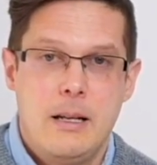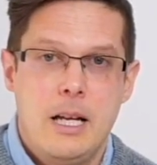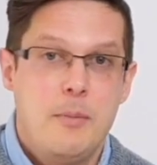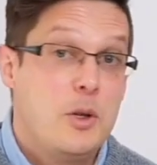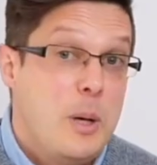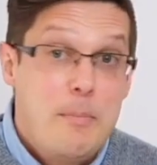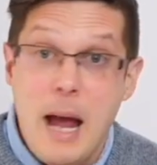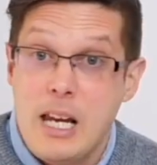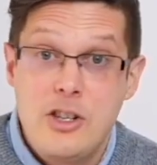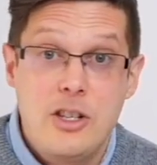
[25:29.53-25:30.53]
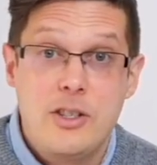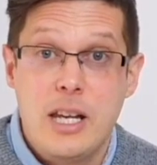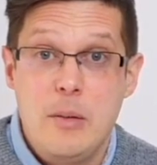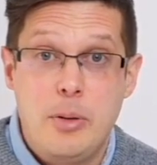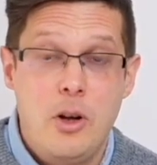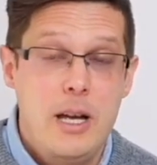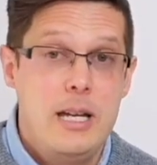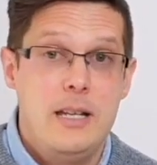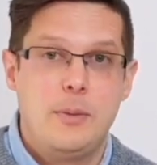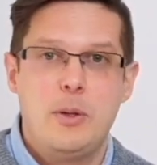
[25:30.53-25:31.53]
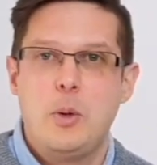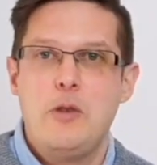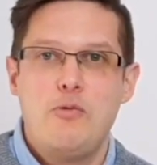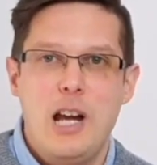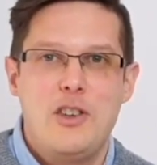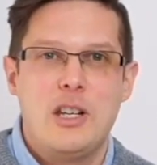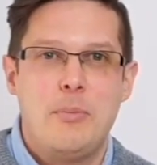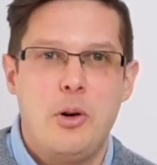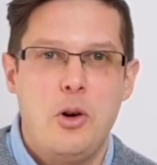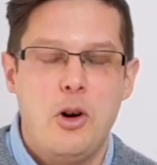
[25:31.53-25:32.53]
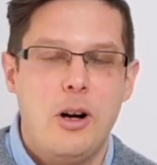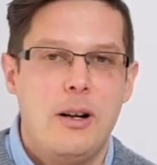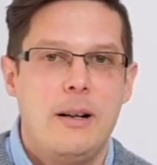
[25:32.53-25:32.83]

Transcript: between managers and employees, between rich and poor.